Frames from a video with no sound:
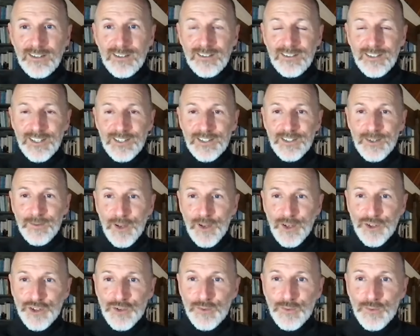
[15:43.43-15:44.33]
this
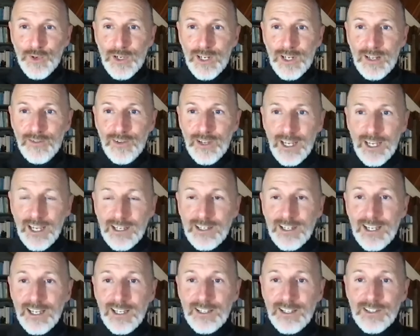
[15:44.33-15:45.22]
dimension we're living
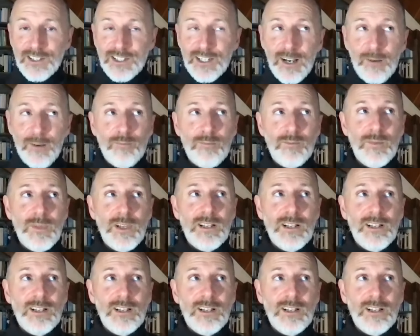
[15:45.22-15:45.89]
in, in some